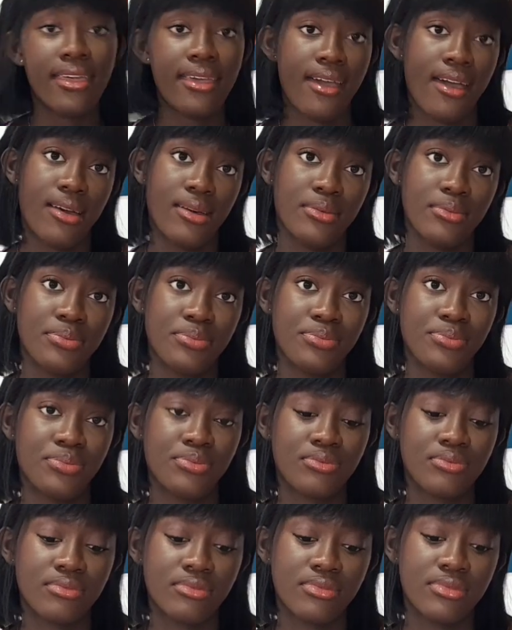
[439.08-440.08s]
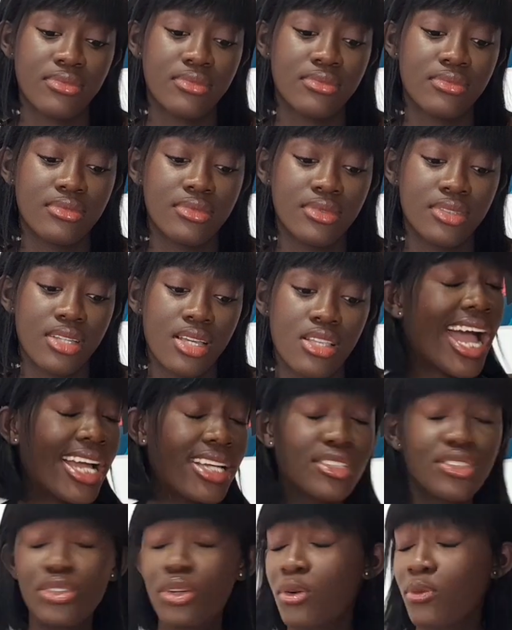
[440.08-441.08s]
Yeah,
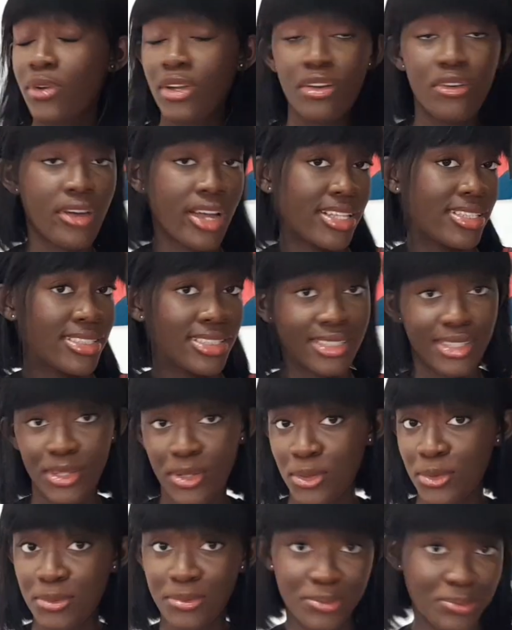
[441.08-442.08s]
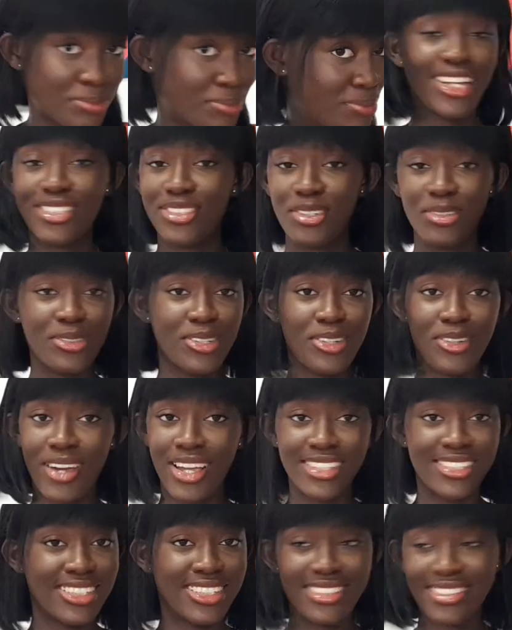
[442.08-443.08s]
I don't regret it though. I don't
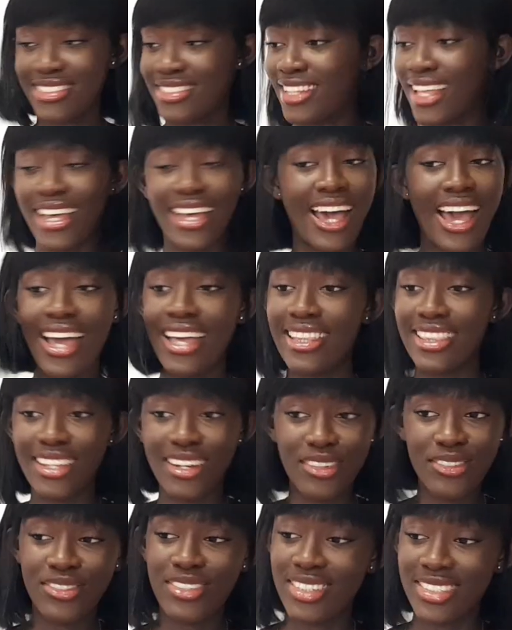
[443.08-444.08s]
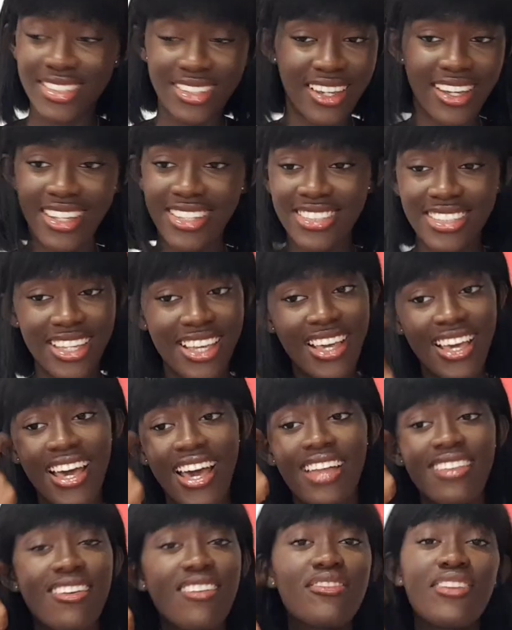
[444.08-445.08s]
regret it. Like, I love the skirt.
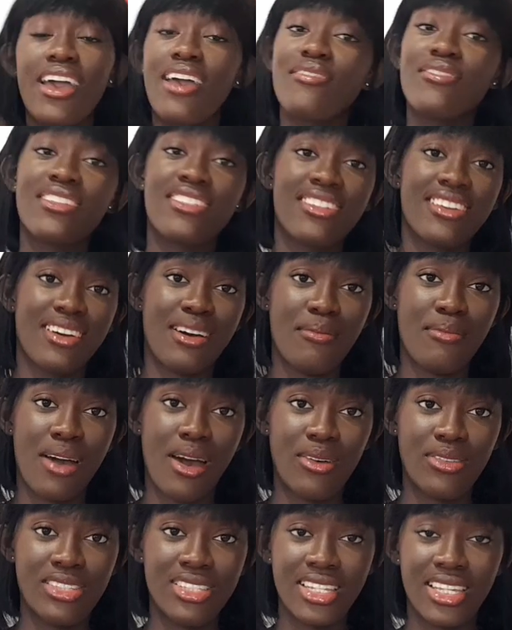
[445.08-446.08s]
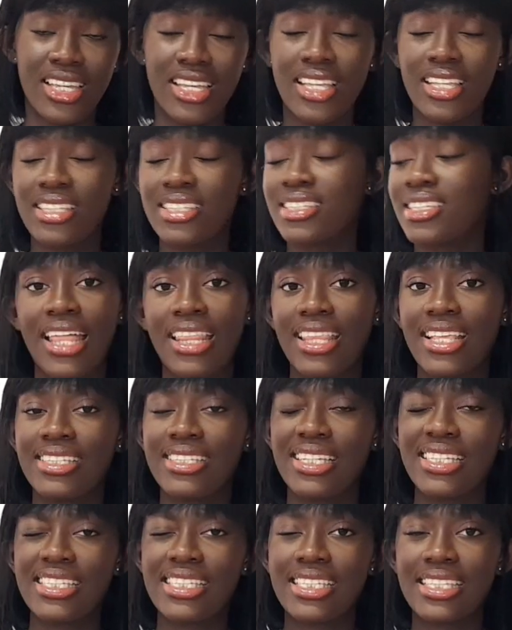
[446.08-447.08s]
I love everything about it. There's
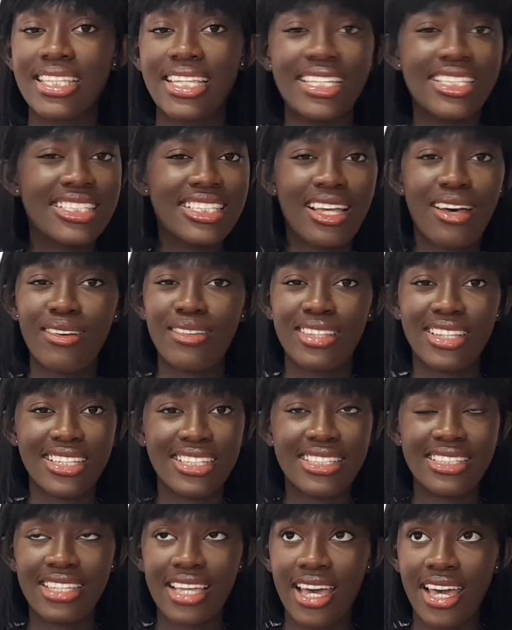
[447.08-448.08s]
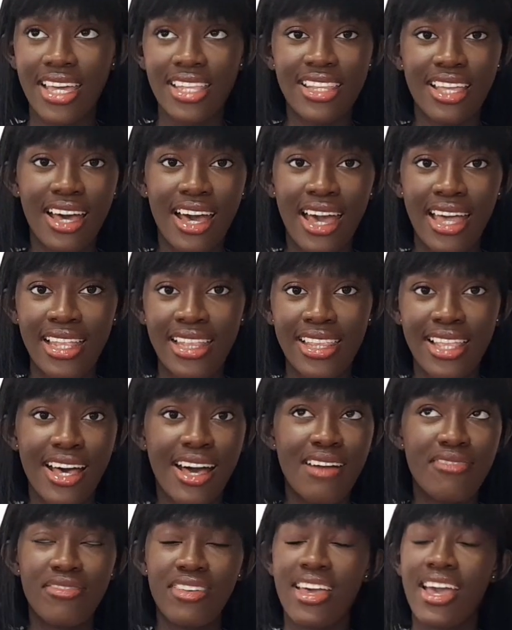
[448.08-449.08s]
a slit down the side that I
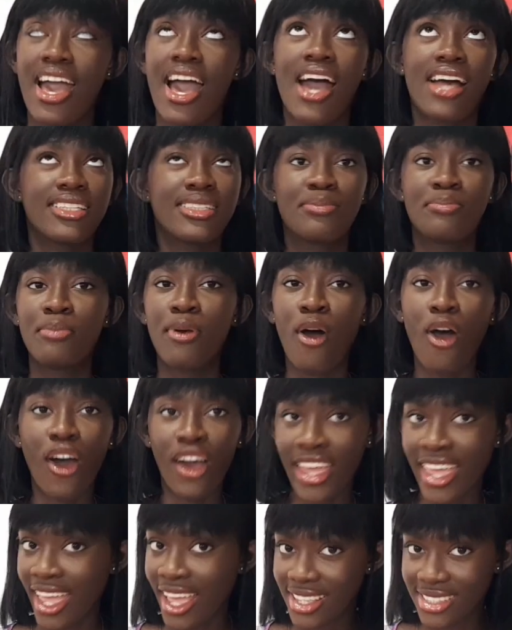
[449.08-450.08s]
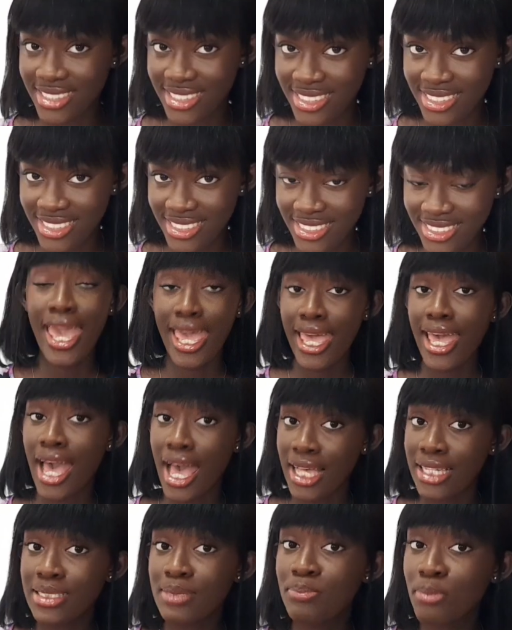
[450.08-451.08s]
love. It has pockets. It
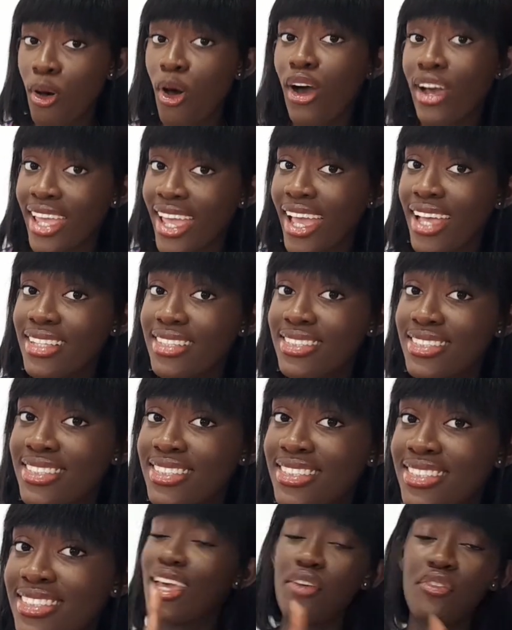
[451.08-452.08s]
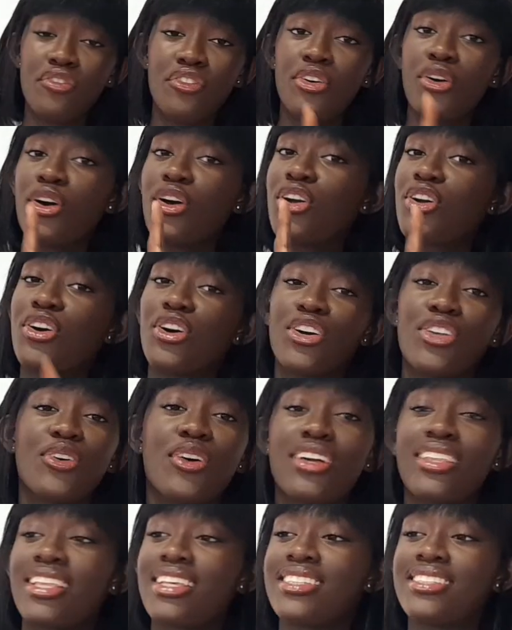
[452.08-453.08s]
has pockets. If you're a girl, you
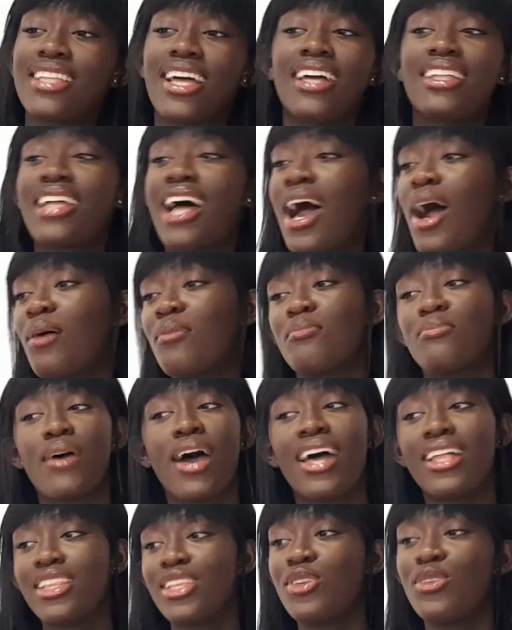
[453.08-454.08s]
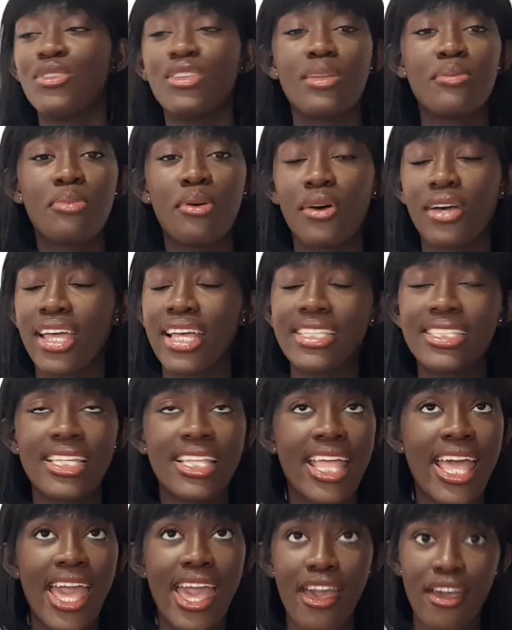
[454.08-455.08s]
understand how badly you need pockets
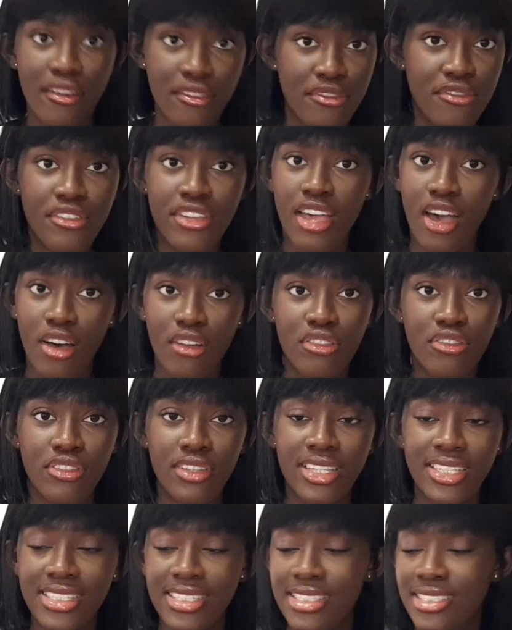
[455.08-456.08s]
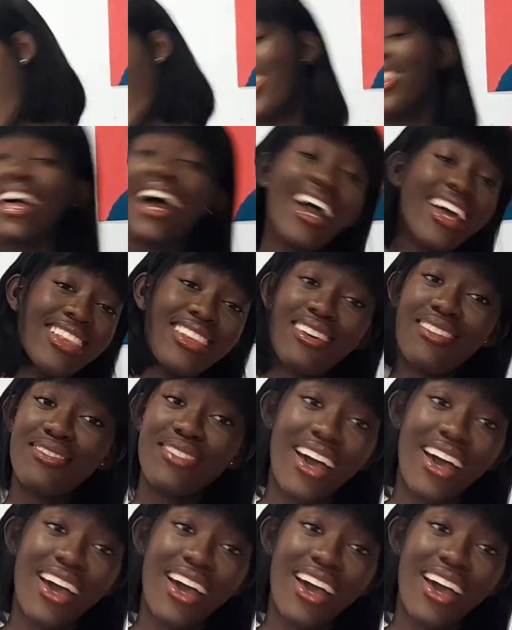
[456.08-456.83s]
in every outfit. I